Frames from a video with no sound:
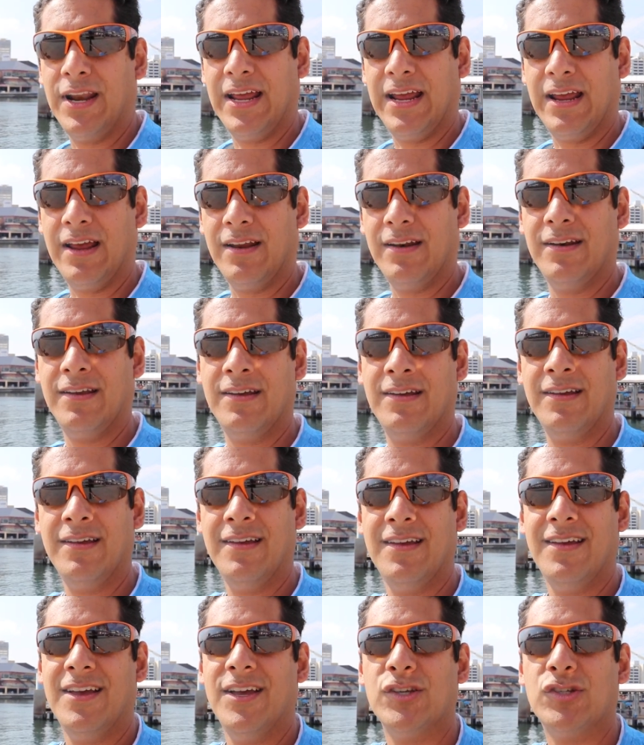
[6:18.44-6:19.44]
Land.
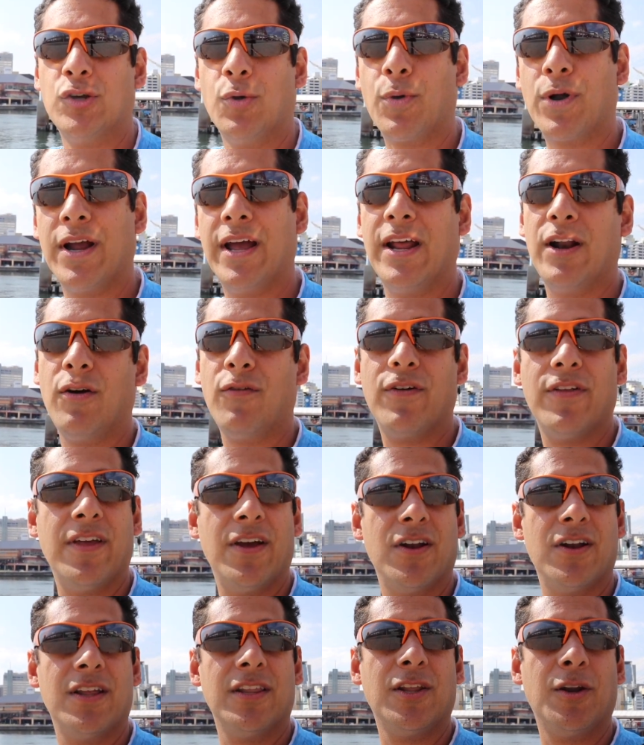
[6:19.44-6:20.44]
So we're gonna head over
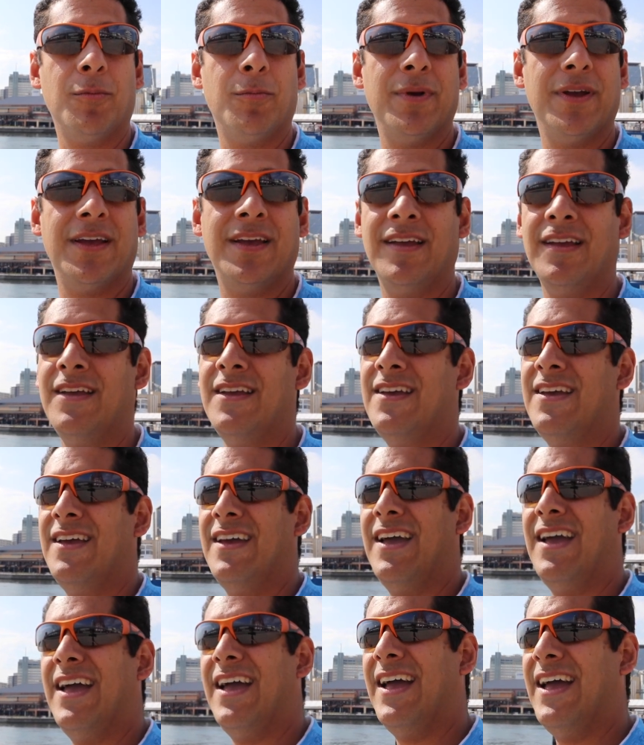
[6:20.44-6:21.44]
there in a little bit
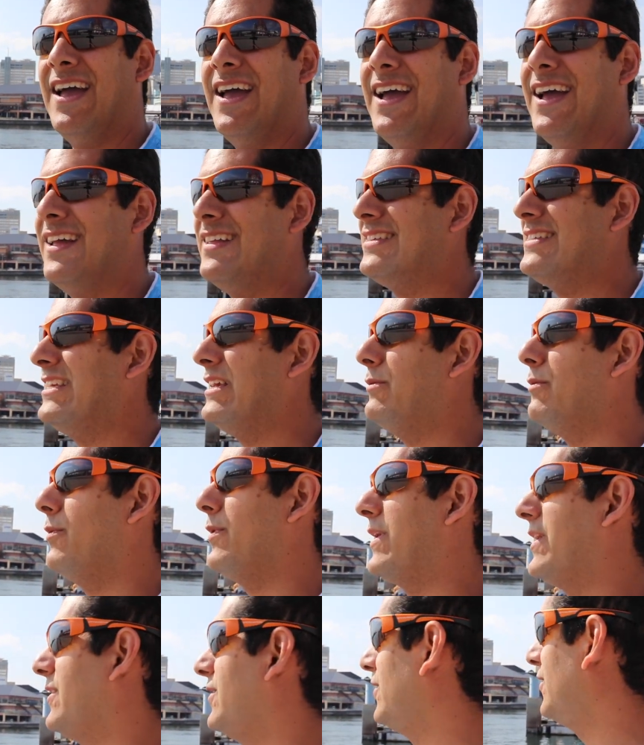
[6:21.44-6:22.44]
and see what
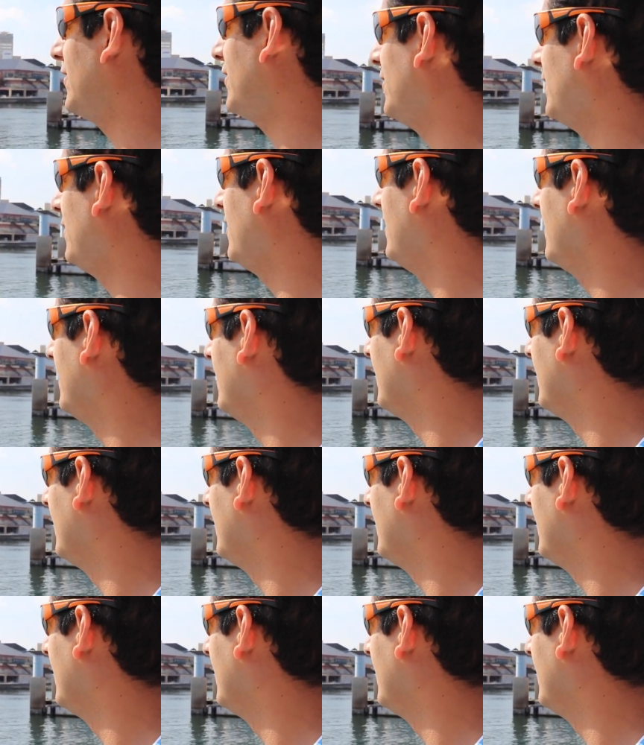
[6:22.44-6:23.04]
we can do.